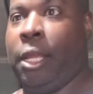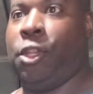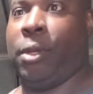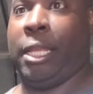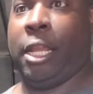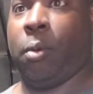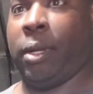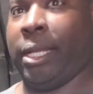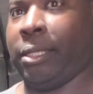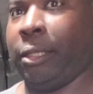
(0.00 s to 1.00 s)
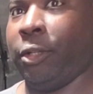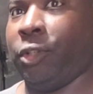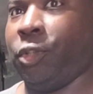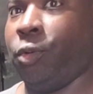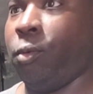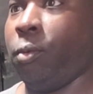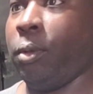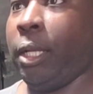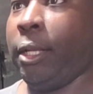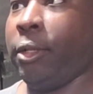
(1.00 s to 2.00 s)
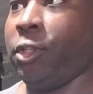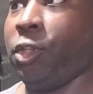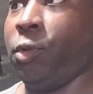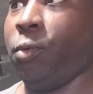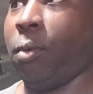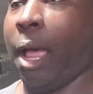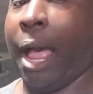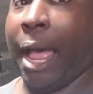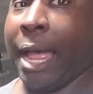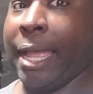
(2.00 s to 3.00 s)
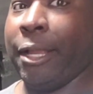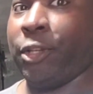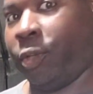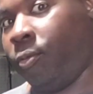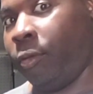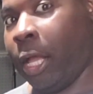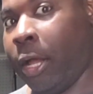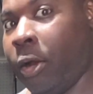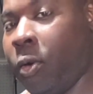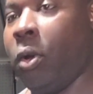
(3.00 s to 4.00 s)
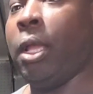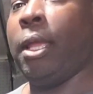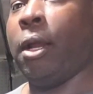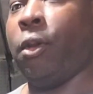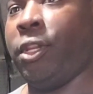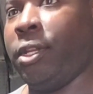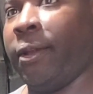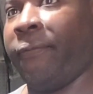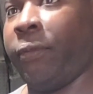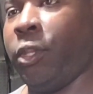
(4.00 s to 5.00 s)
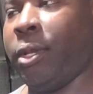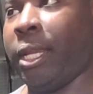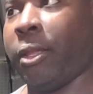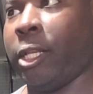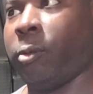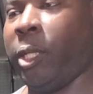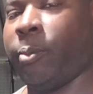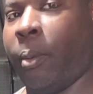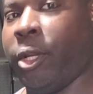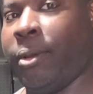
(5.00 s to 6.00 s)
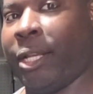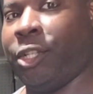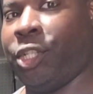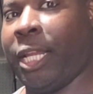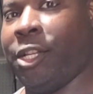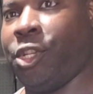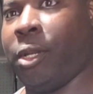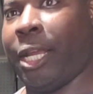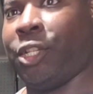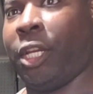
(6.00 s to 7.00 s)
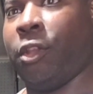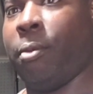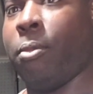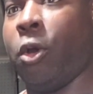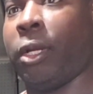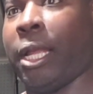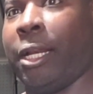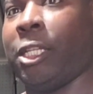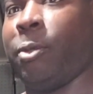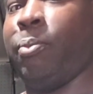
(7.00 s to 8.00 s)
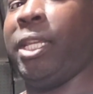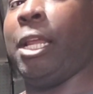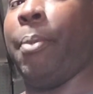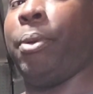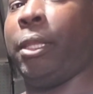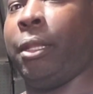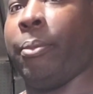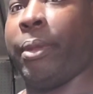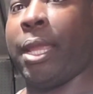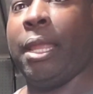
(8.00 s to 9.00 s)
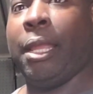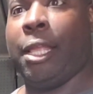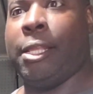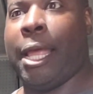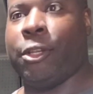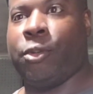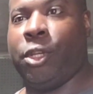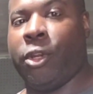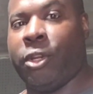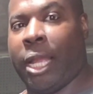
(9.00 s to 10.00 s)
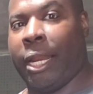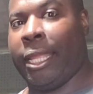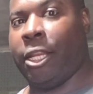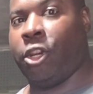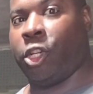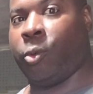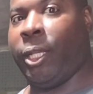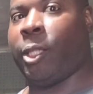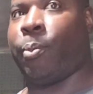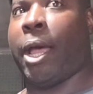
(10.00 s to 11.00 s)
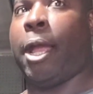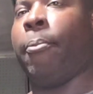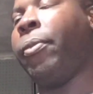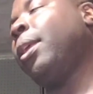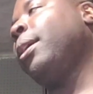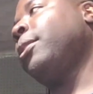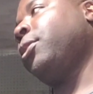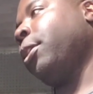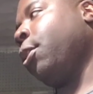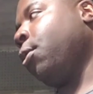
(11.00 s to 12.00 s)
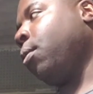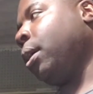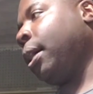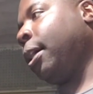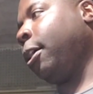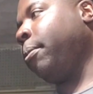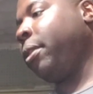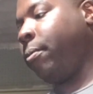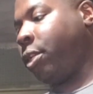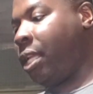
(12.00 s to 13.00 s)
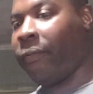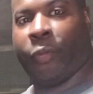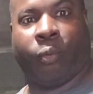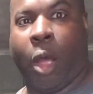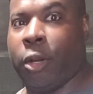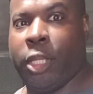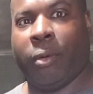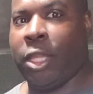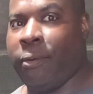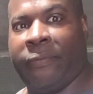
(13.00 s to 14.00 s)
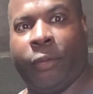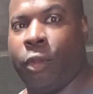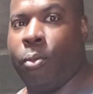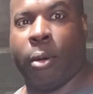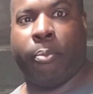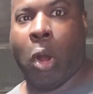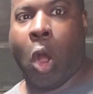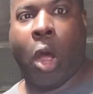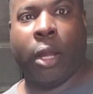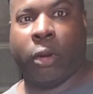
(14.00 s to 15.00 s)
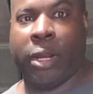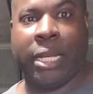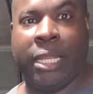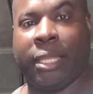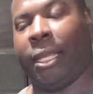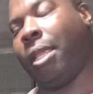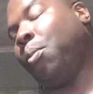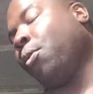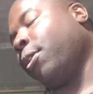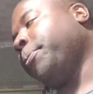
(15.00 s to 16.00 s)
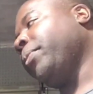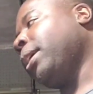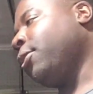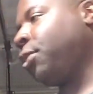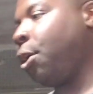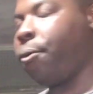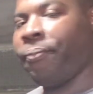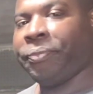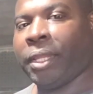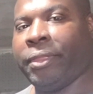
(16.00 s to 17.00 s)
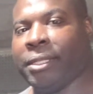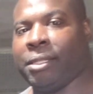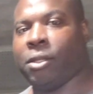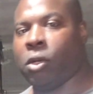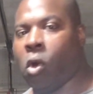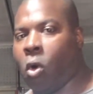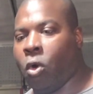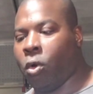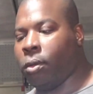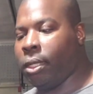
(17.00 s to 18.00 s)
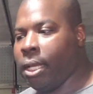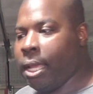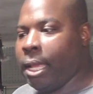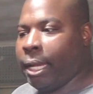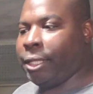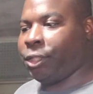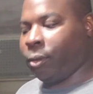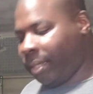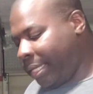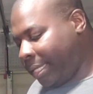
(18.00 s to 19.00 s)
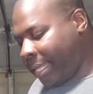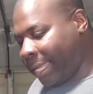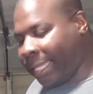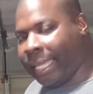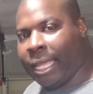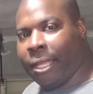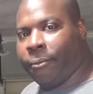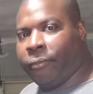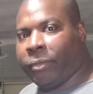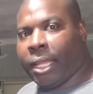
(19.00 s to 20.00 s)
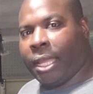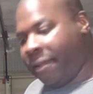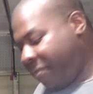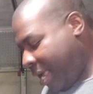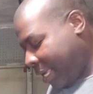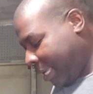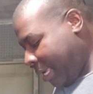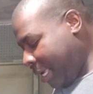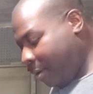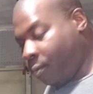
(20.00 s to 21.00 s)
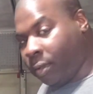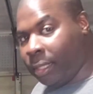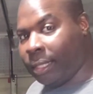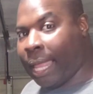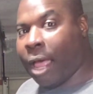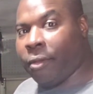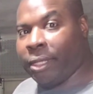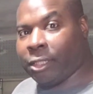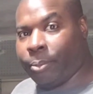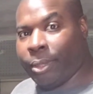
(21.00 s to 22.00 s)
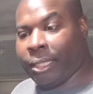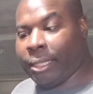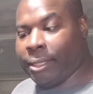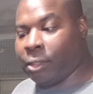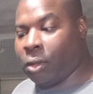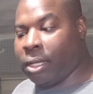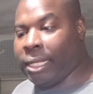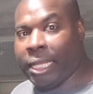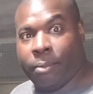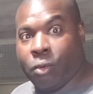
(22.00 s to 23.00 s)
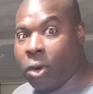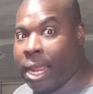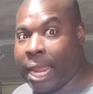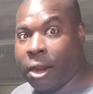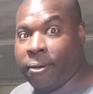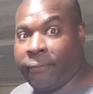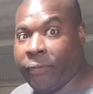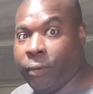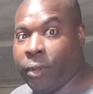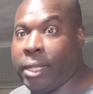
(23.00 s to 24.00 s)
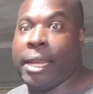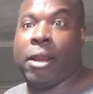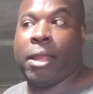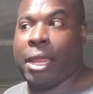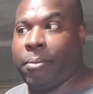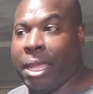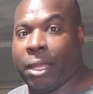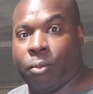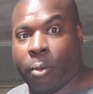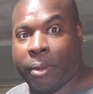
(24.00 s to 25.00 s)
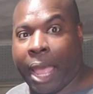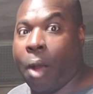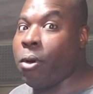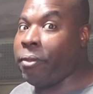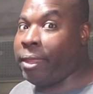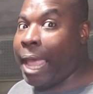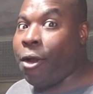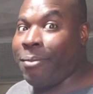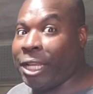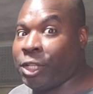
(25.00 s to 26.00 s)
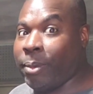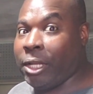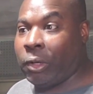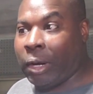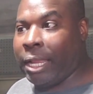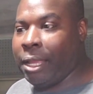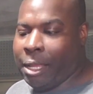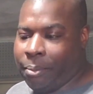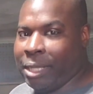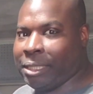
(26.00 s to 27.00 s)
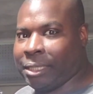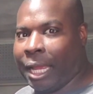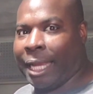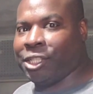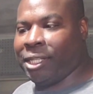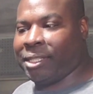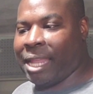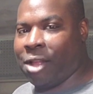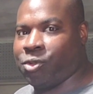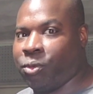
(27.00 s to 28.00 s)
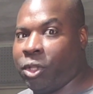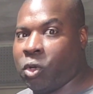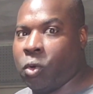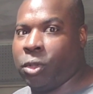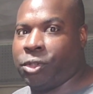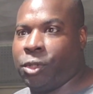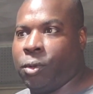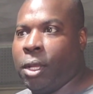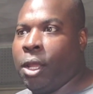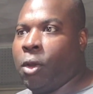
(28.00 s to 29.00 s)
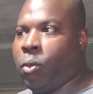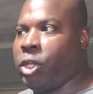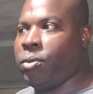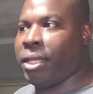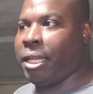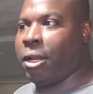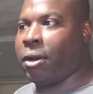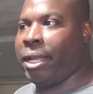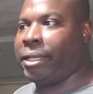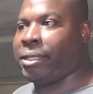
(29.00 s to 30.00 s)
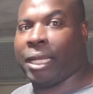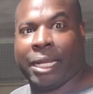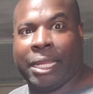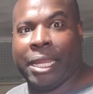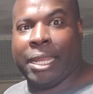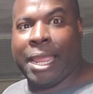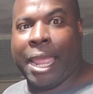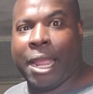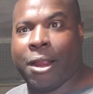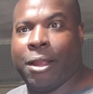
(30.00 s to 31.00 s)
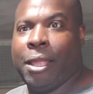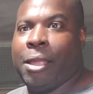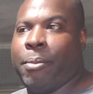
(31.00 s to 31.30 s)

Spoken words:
You can hear where it gets a little too high, too low, or you can hear that sweet spot when you actually change it. You can actually hear the motor kind of speed up a little bit, and now you know you're kind of hitting your sweet spot. So, and then when you give it throttle, you don't feel no more bog or anything anymore. So this is on hold until we get that kit. If that kit will allow us to put this on to get more air and fuel in there and make it more power, then that would actually be great. Plus, it actually sounds really cooler too when you hear it sucking in the air.